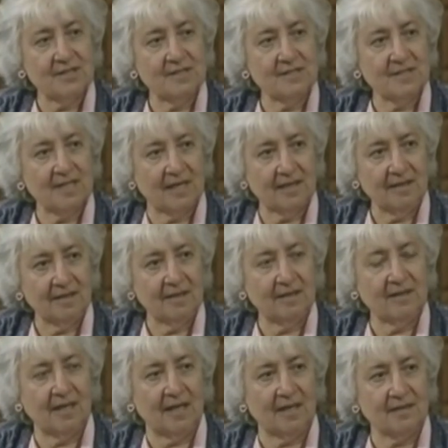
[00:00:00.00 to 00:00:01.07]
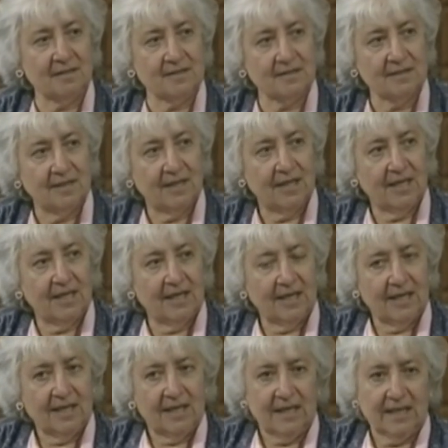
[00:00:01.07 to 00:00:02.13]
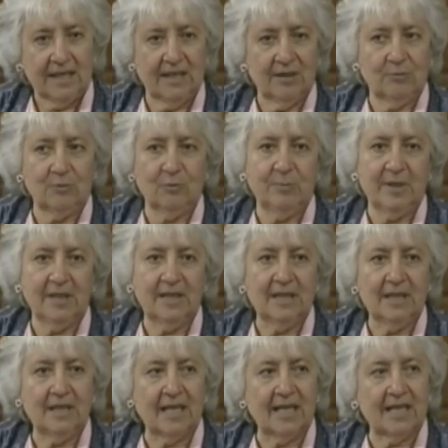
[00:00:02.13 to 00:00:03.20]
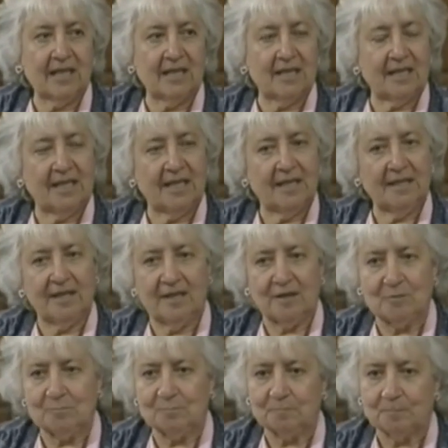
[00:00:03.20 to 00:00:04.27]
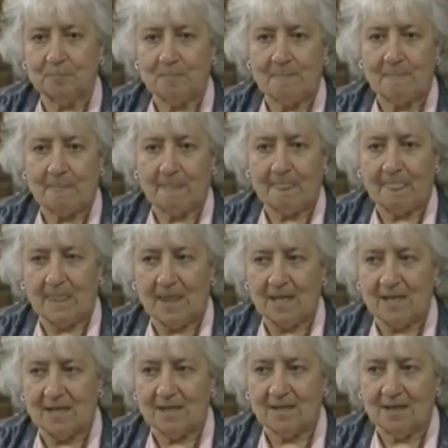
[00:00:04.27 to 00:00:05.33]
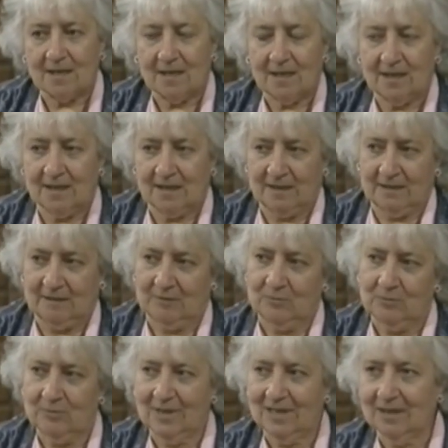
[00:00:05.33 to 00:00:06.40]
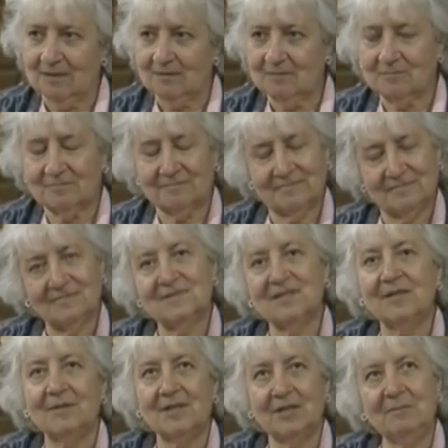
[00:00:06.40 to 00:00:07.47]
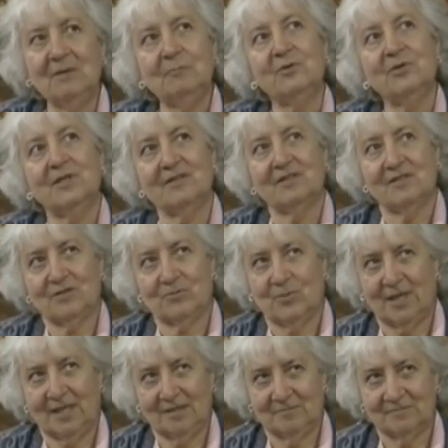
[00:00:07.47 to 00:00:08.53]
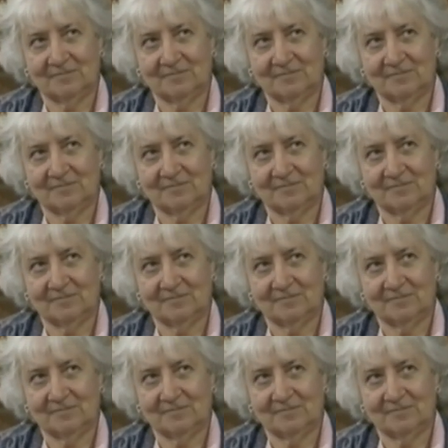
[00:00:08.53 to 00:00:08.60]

said that it will be like a um, uh, well, let, let me put it this way.